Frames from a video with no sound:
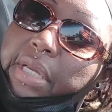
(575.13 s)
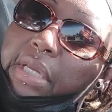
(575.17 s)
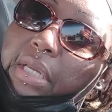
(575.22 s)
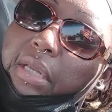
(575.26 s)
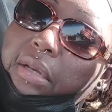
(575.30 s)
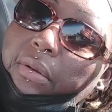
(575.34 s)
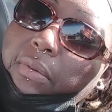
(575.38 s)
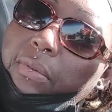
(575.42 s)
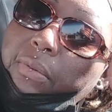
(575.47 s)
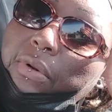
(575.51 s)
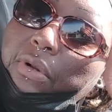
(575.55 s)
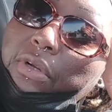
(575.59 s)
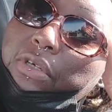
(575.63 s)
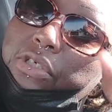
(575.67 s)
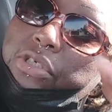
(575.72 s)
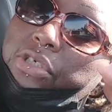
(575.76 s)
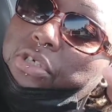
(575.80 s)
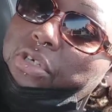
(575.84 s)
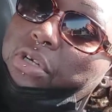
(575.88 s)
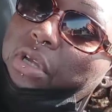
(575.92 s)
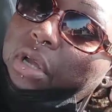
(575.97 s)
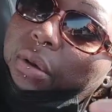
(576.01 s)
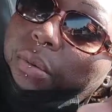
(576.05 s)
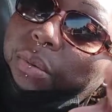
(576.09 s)
I get to work,
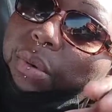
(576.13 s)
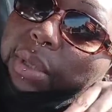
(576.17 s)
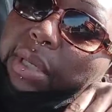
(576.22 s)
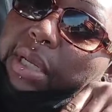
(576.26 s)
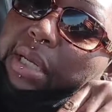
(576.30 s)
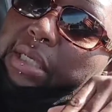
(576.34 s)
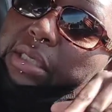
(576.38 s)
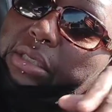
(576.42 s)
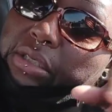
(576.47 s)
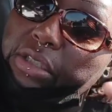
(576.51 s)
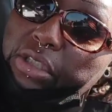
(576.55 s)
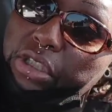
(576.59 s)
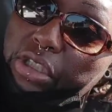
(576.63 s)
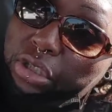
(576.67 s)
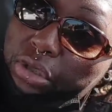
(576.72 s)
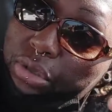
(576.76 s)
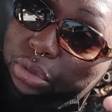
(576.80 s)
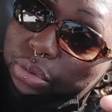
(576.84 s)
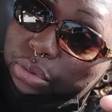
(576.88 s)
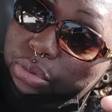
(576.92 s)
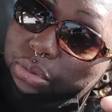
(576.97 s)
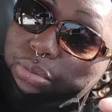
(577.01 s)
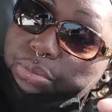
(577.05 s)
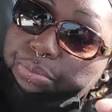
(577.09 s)
show y'all what I
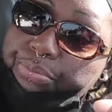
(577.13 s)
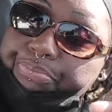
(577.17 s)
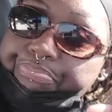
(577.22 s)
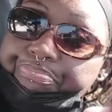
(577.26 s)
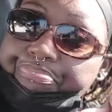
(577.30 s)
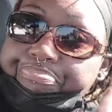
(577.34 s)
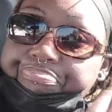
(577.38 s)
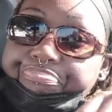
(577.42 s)
do